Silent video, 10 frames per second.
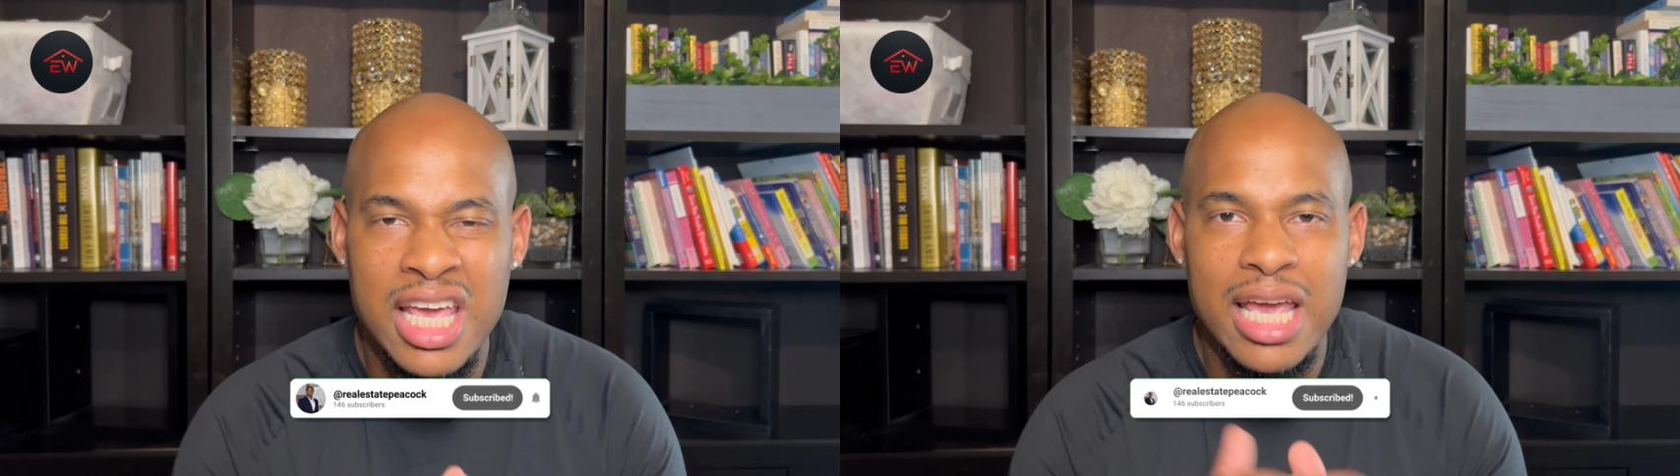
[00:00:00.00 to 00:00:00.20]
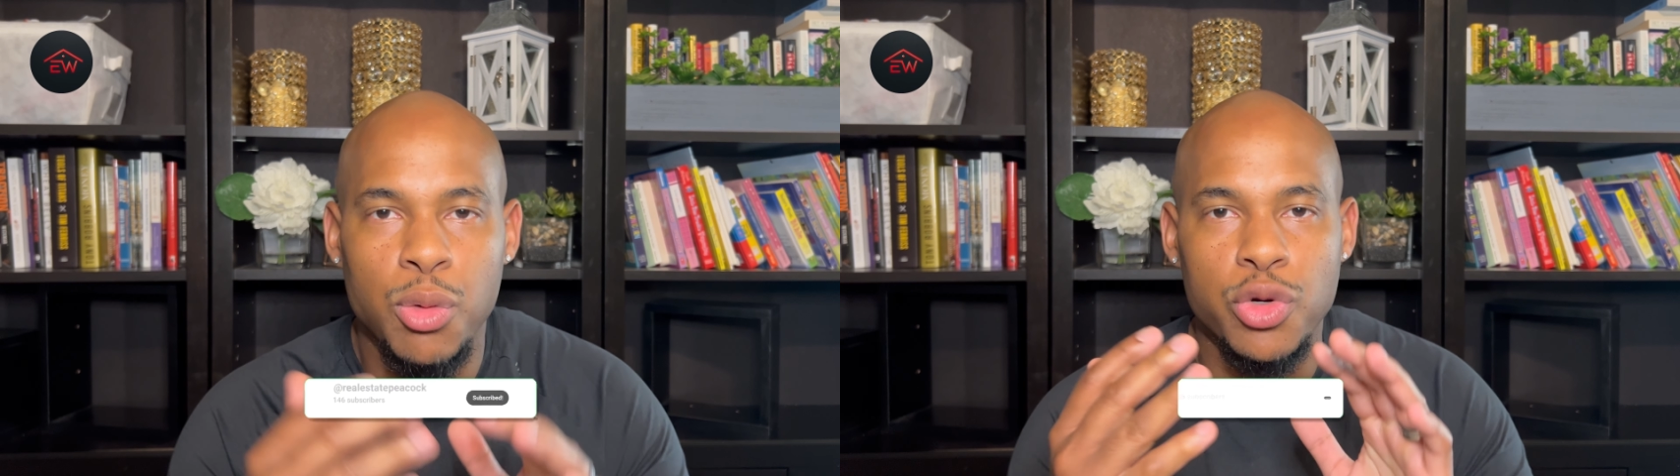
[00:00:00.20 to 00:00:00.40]

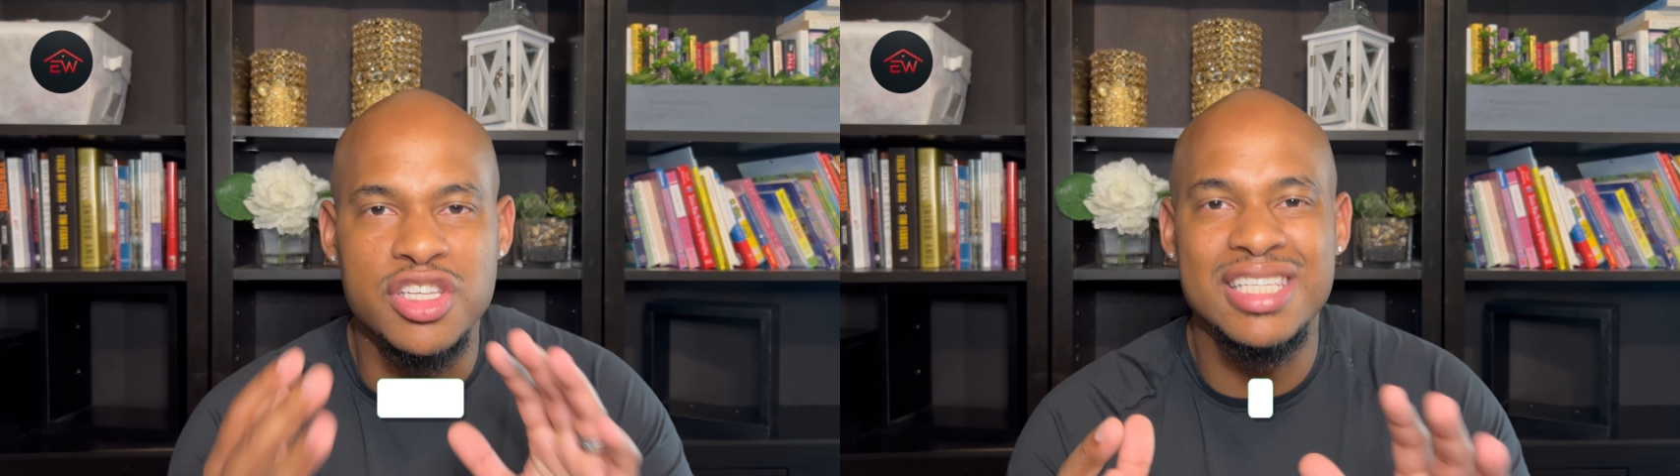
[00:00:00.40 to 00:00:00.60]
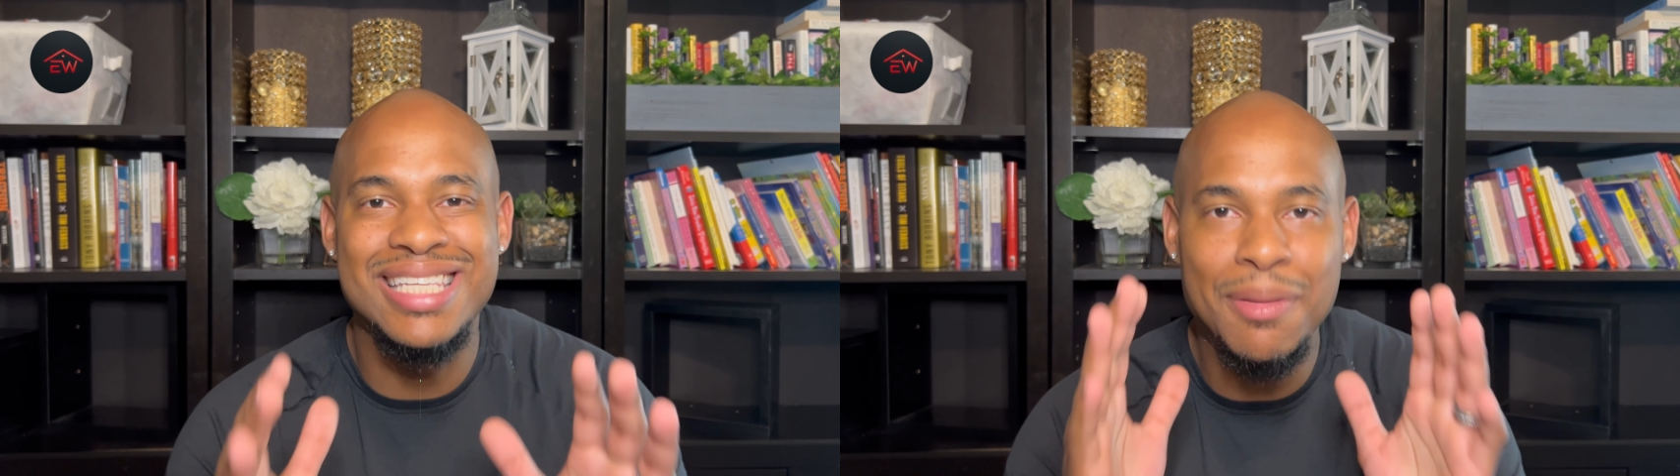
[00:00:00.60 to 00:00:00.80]
And we're
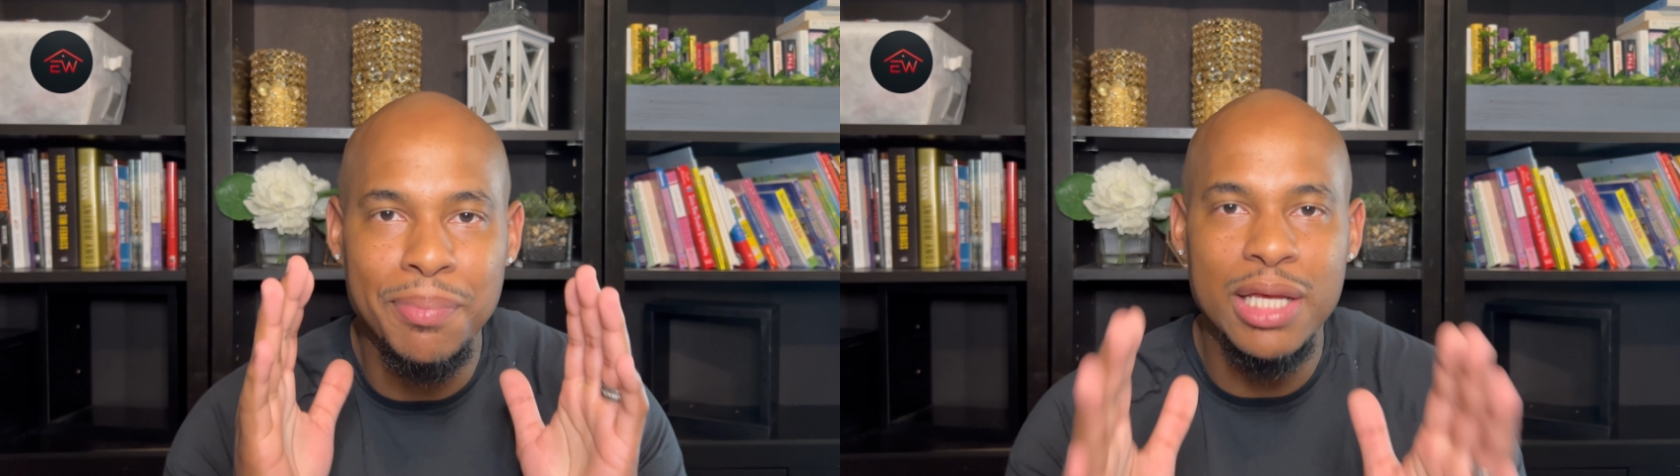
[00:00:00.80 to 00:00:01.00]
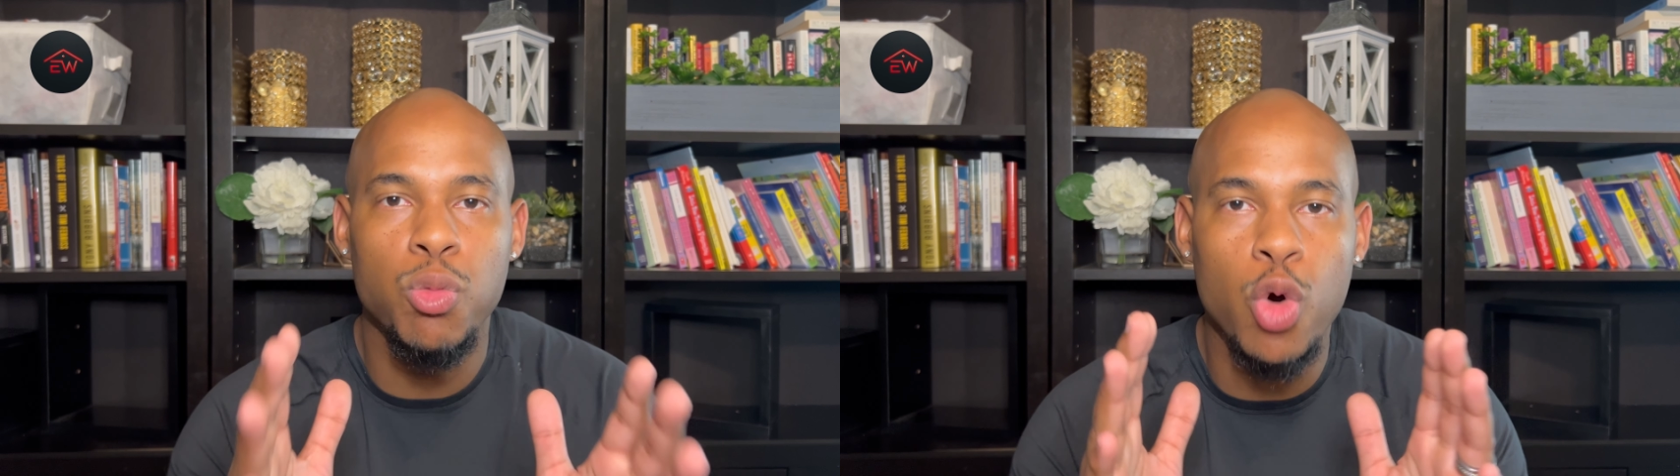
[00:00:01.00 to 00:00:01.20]

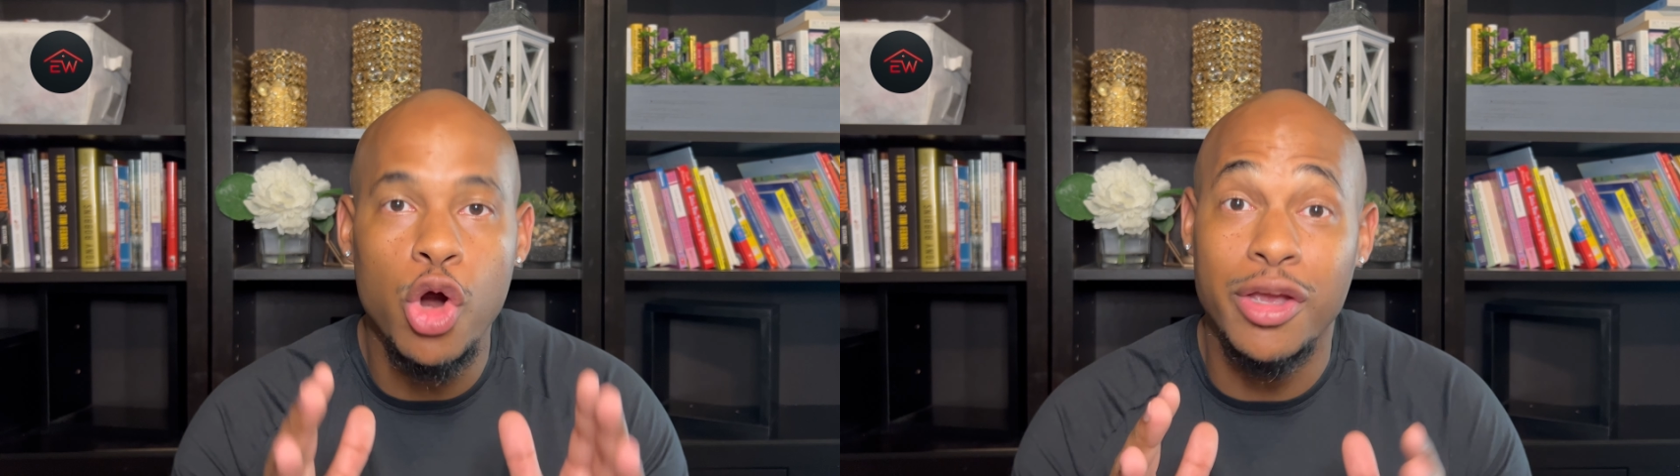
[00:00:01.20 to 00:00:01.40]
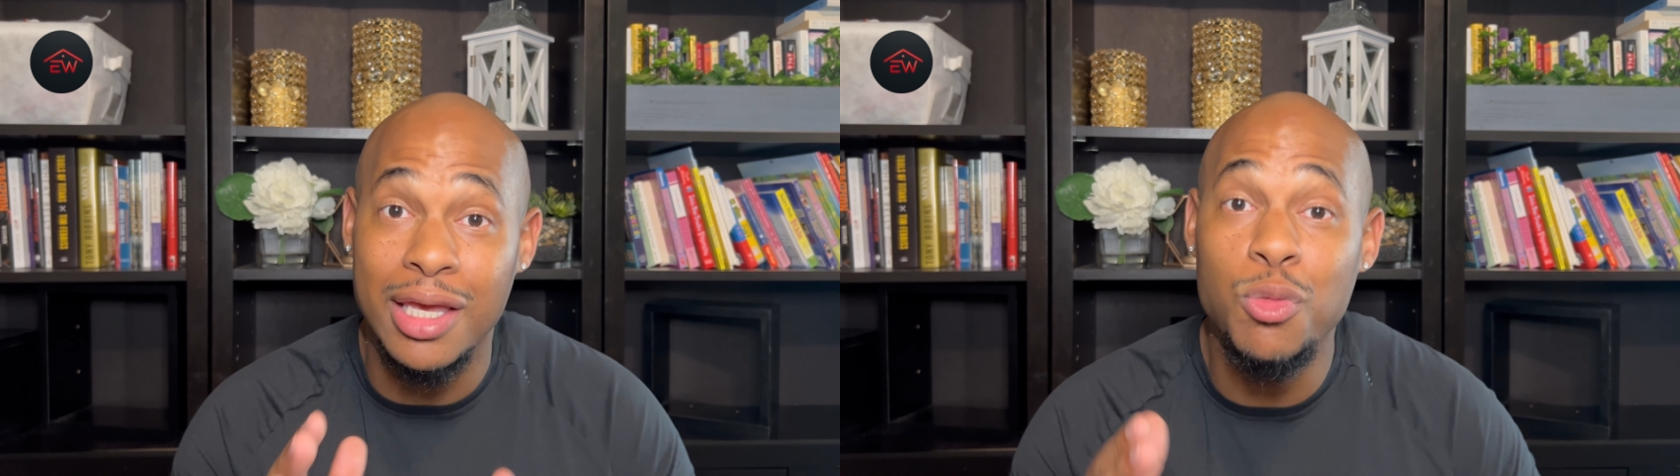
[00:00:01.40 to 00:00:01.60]
simply
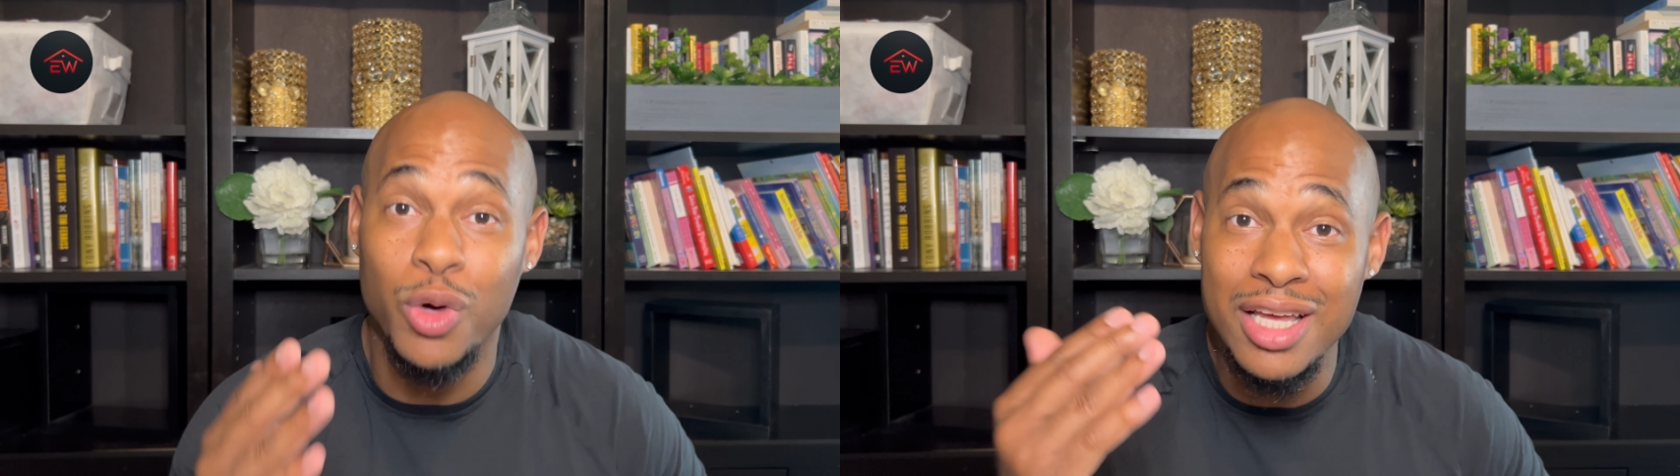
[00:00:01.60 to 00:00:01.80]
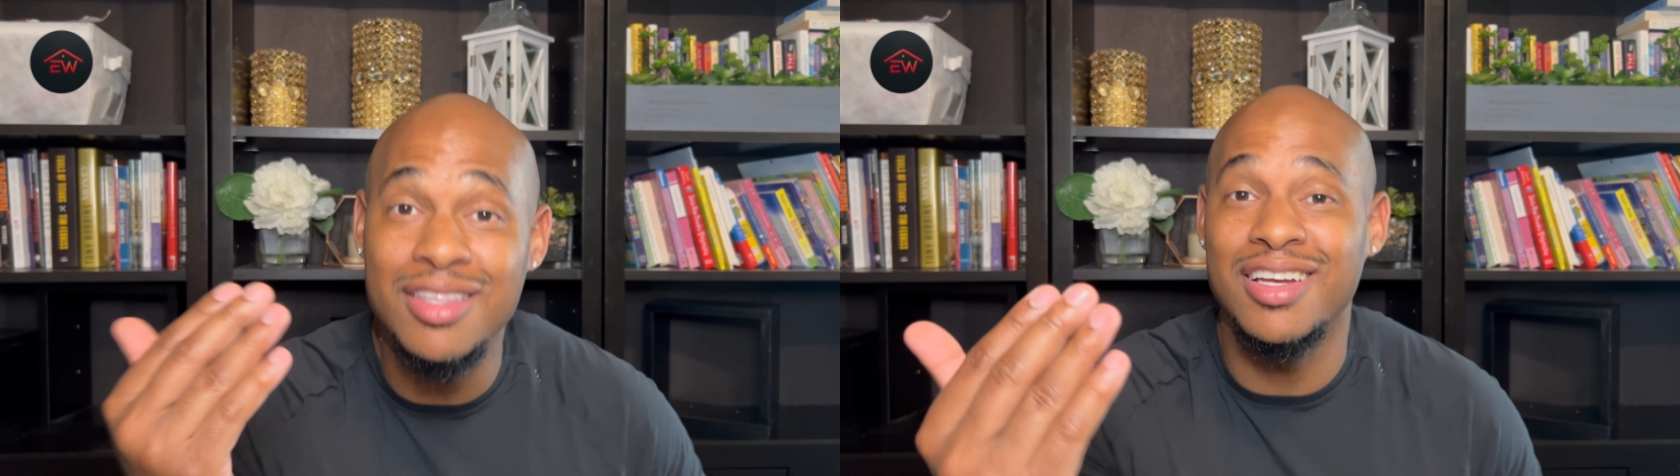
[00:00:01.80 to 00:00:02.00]
working
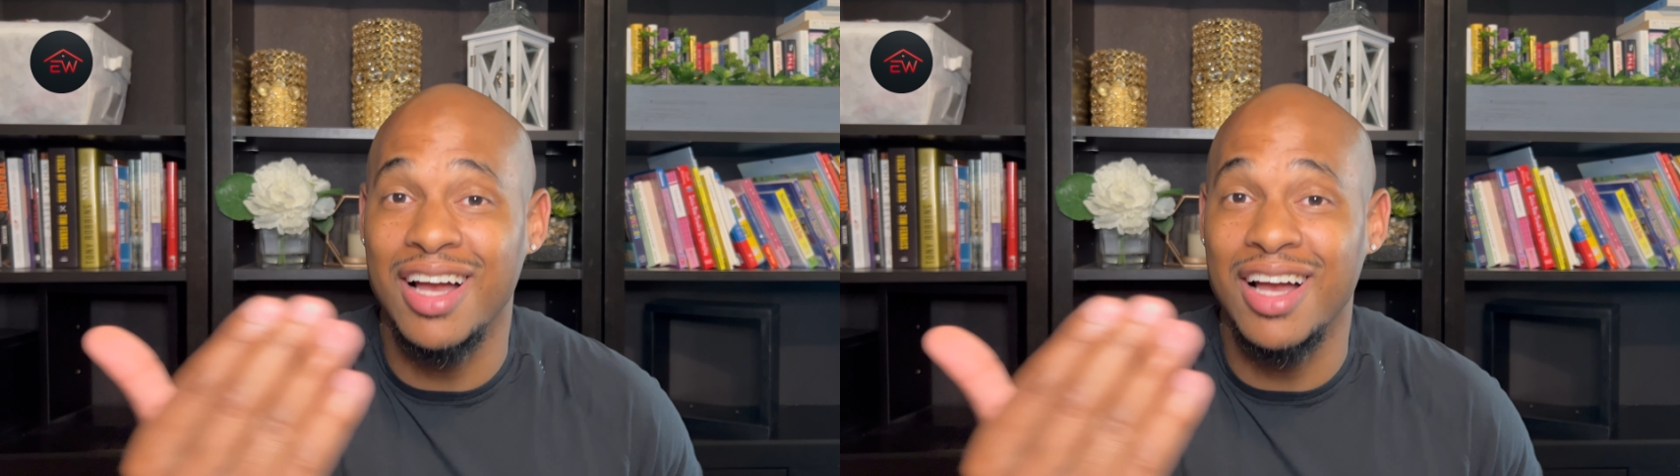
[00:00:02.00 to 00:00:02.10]
with